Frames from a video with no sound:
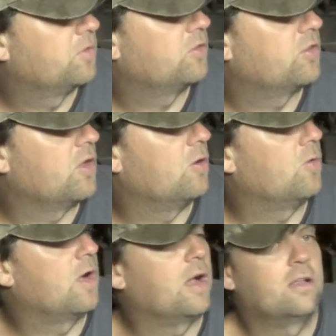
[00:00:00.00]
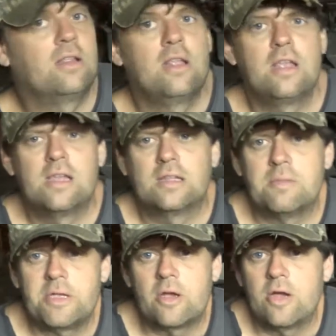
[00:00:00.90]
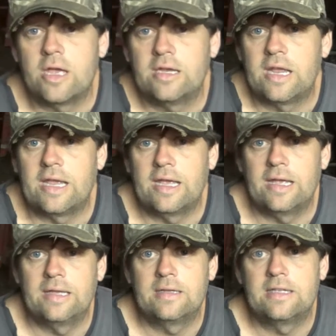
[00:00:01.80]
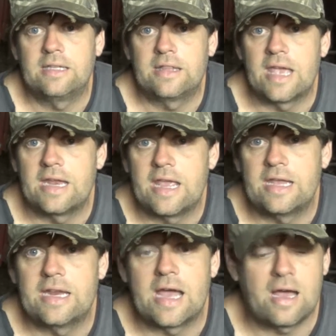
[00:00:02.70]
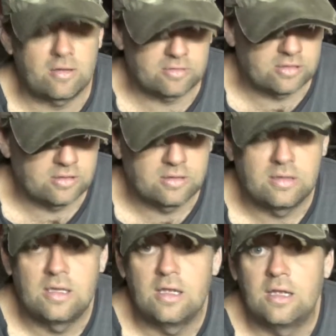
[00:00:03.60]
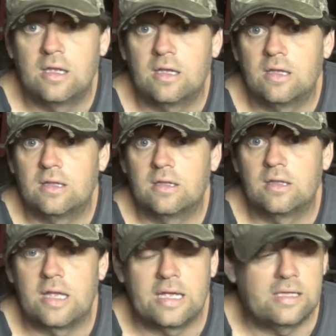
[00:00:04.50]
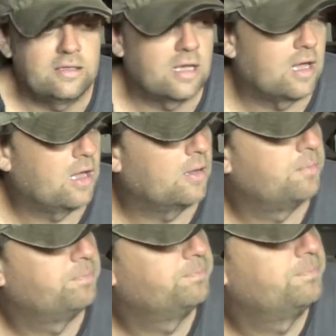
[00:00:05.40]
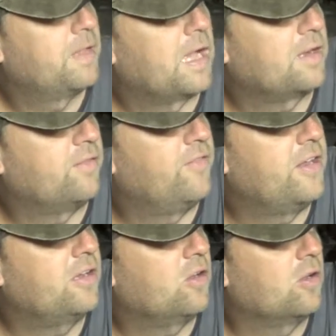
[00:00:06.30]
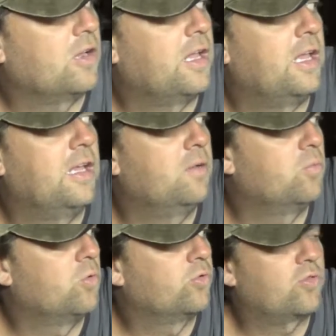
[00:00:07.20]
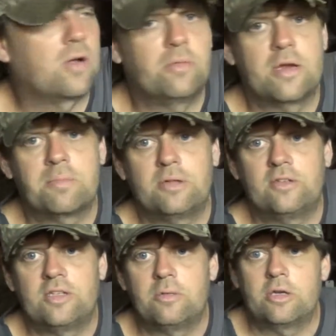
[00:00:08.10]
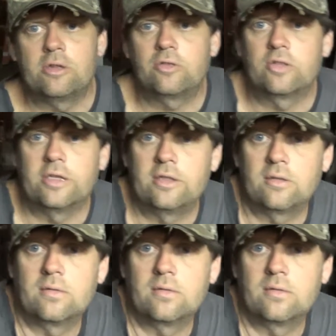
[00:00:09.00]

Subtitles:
So let me go ahead and get that head out and out of the vinegar, and we'll scrub it up and see what it looks like.